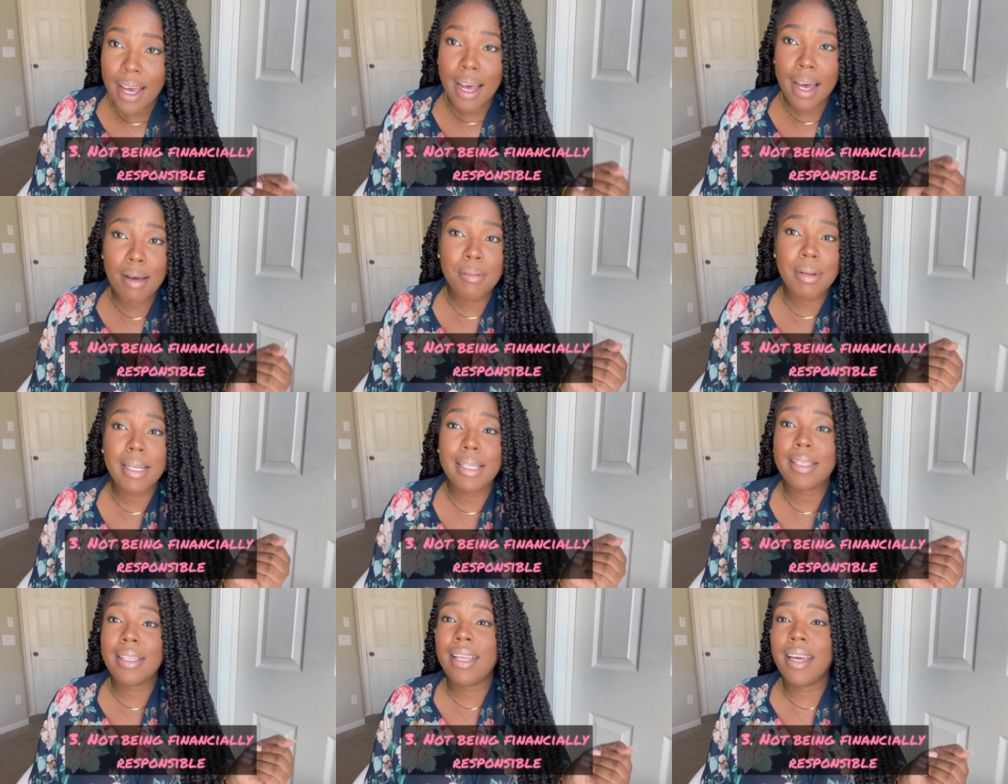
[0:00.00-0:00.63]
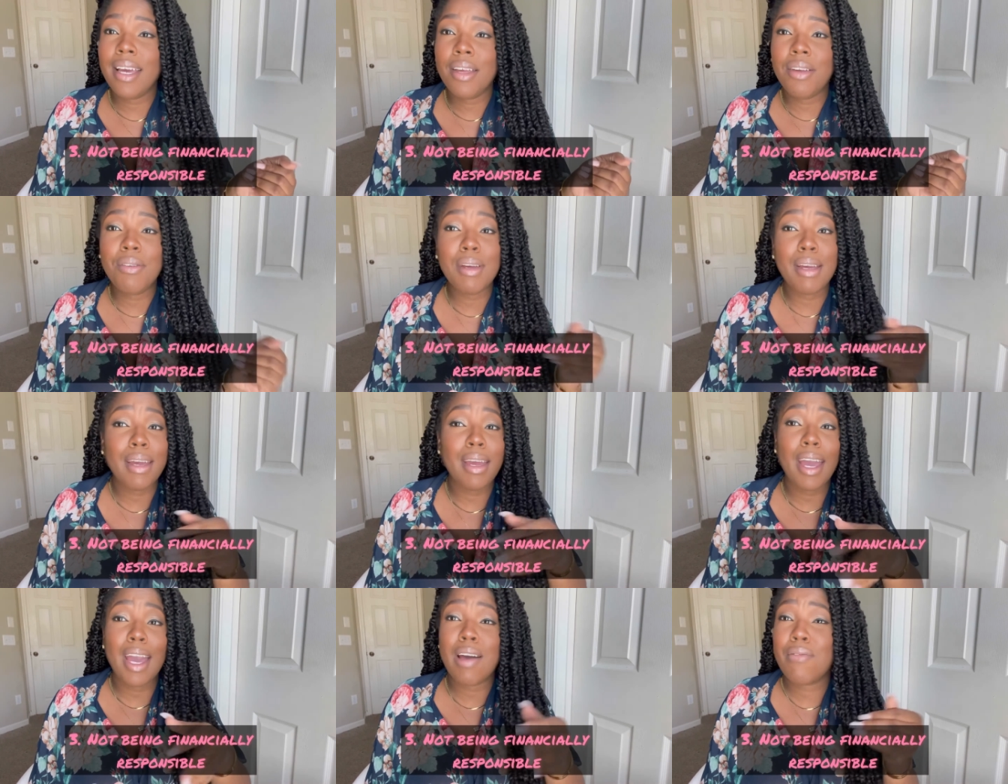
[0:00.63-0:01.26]
I'm not saying you
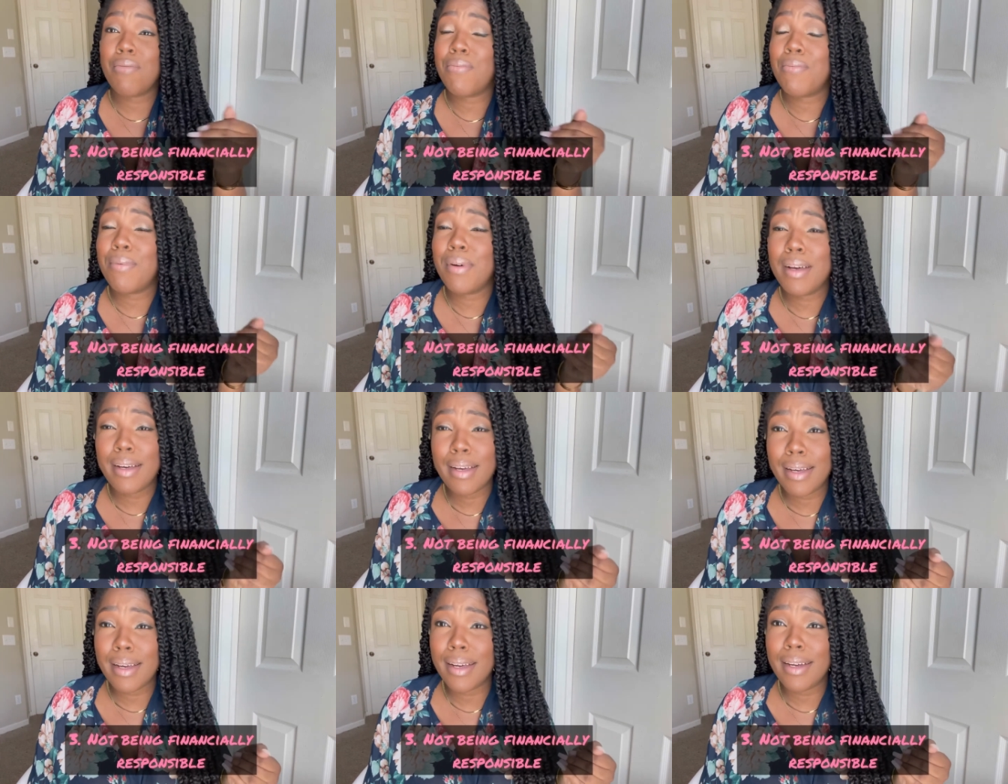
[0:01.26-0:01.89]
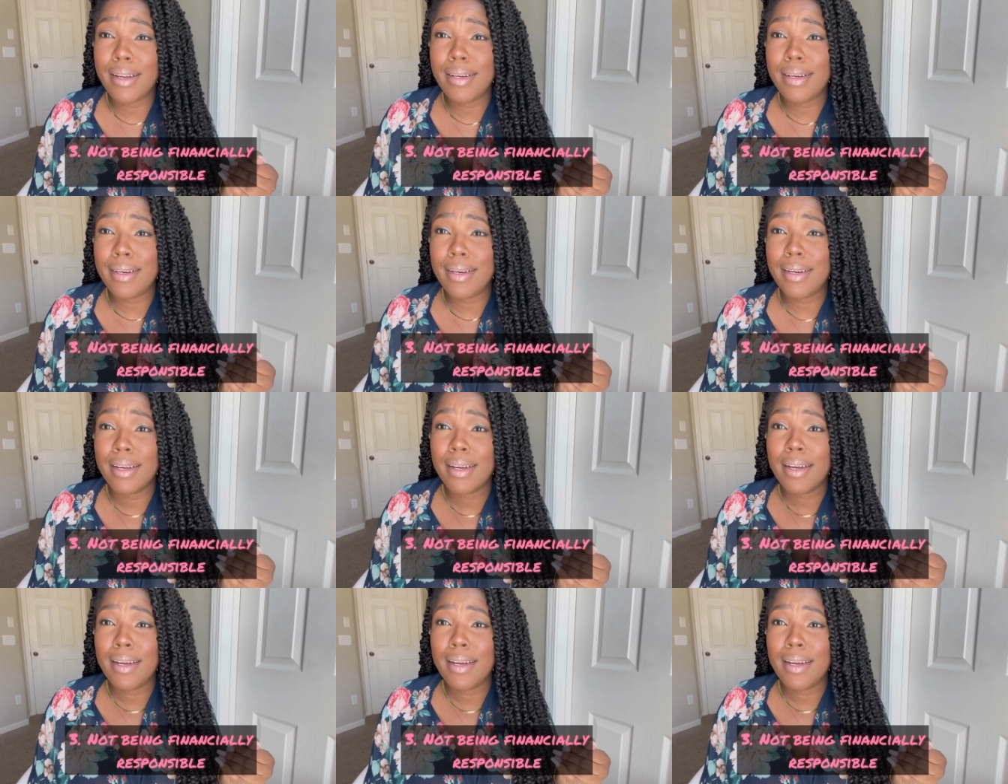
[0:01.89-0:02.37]
can't have fun.